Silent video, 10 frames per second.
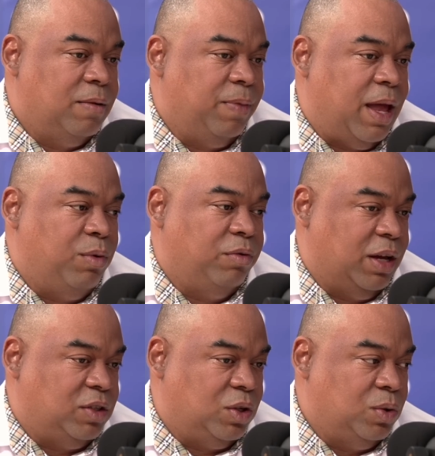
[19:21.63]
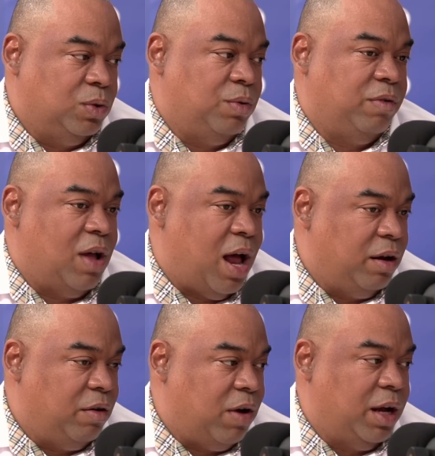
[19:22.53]
that we've executed, we've gotten
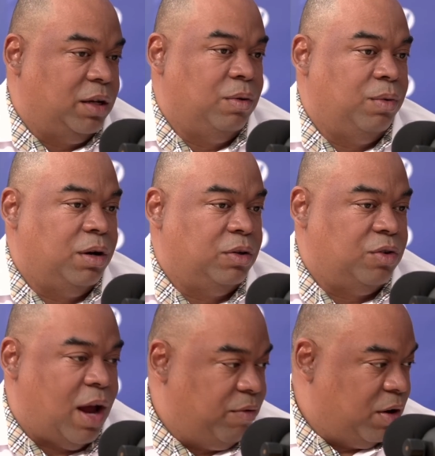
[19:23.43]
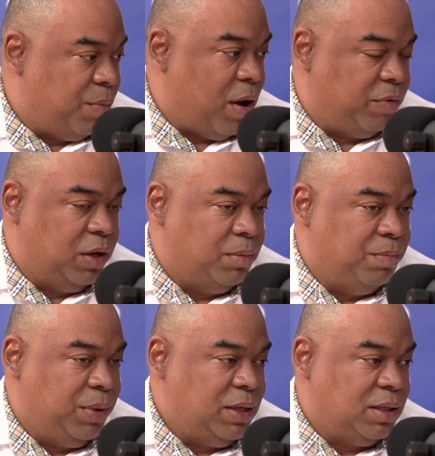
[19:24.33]
it right, and we're driving a profitable
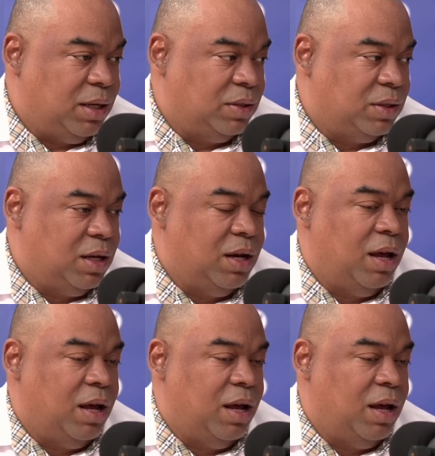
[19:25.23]
business,